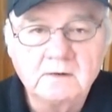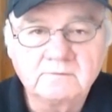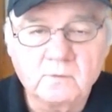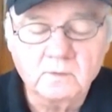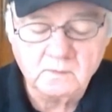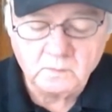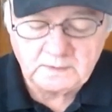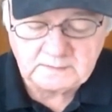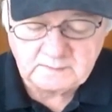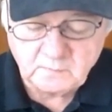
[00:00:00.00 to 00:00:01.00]

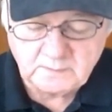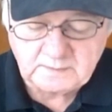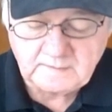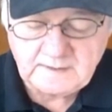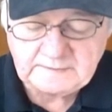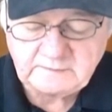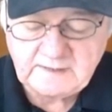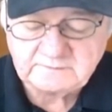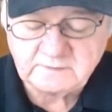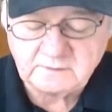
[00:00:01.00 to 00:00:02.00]
4-1 in the morning line,
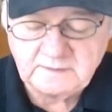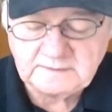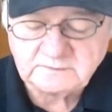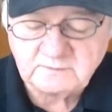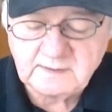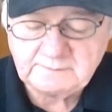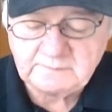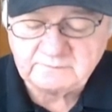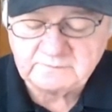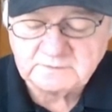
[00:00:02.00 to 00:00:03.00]
takes a class drop
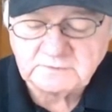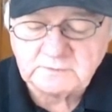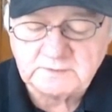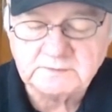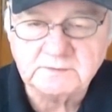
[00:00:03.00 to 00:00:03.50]
of 6 units,